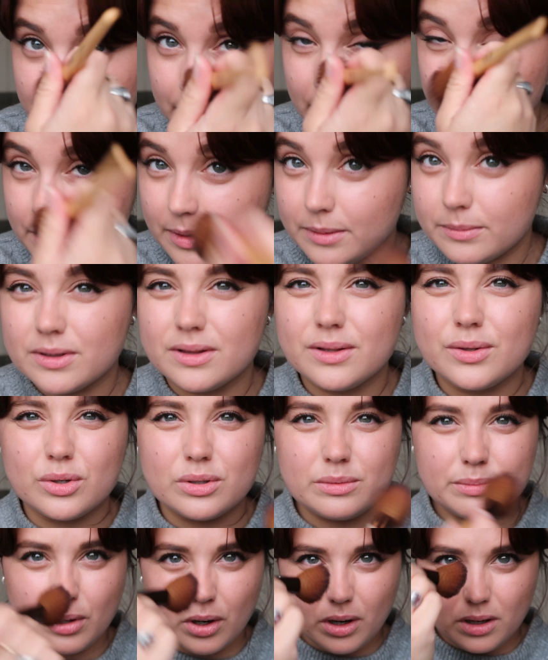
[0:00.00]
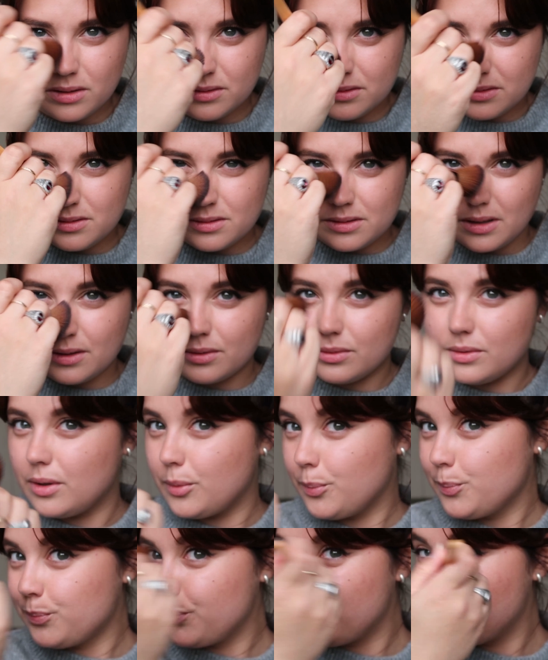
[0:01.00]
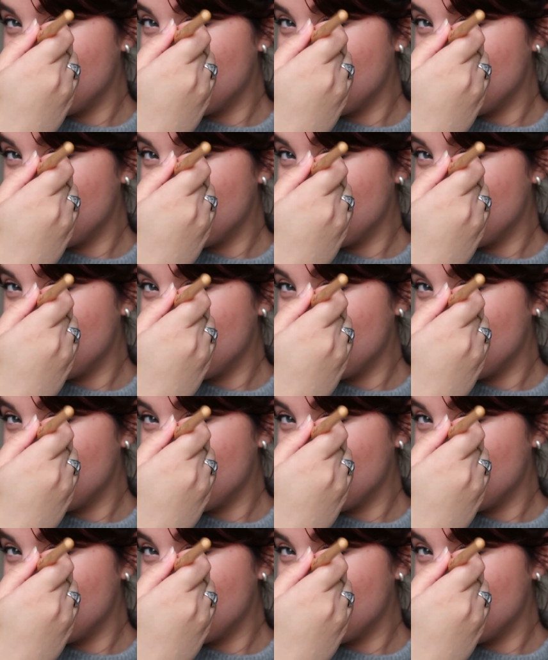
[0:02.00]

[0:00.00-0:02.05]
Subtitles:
maybe I'm a little bronzed. I don't know.